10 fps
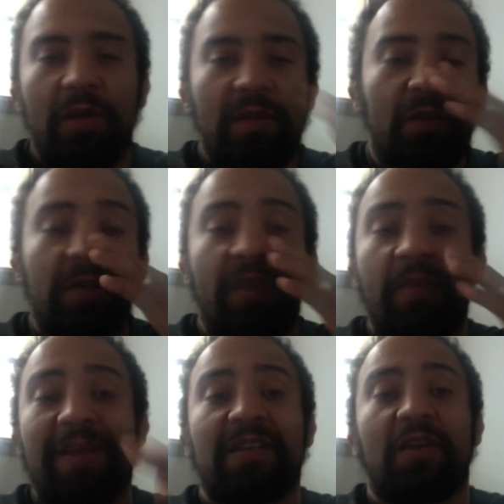There's yeah.
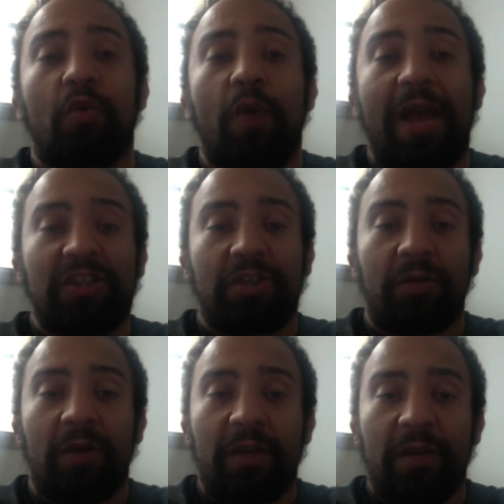everybody's gonna question,
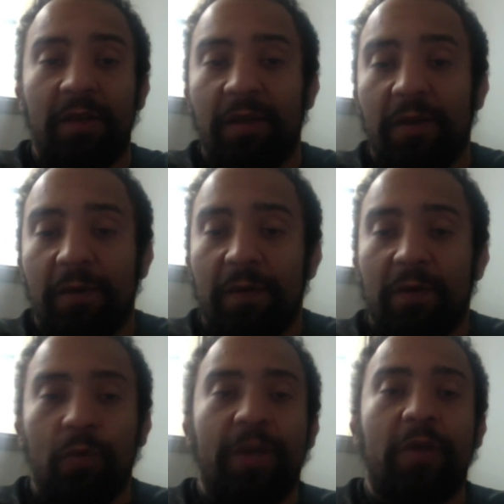right?
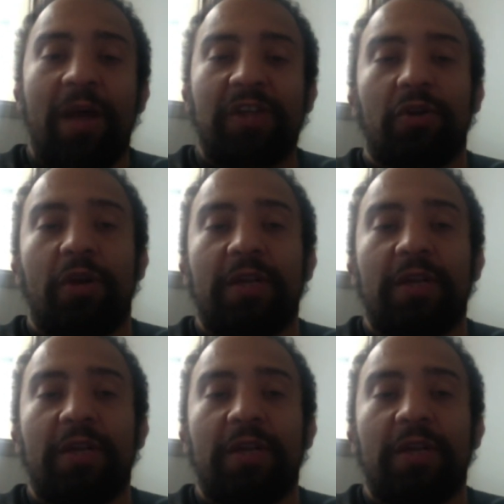We question